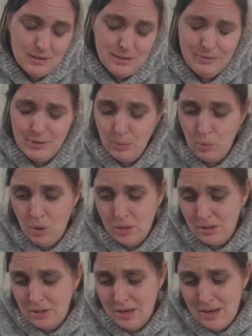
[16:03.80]
I don't know
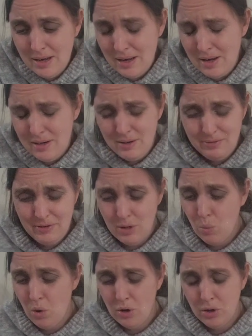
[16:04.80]
what's gonna. I don't even
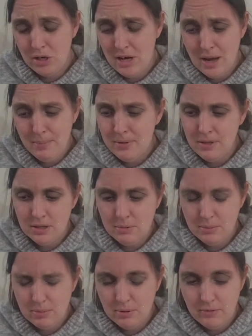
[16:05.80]
know what could happen to
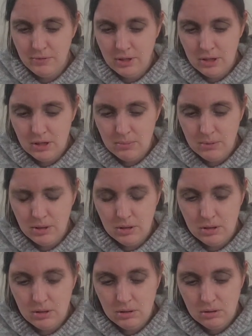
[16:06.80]
improve this. To be
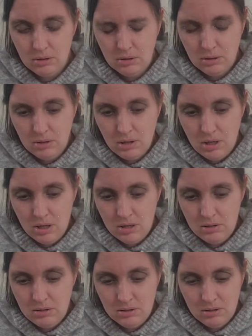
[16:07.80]
honest,
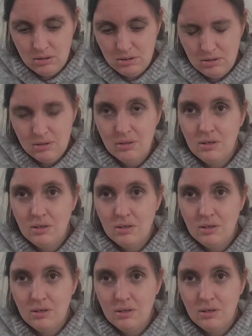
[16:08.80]
it's just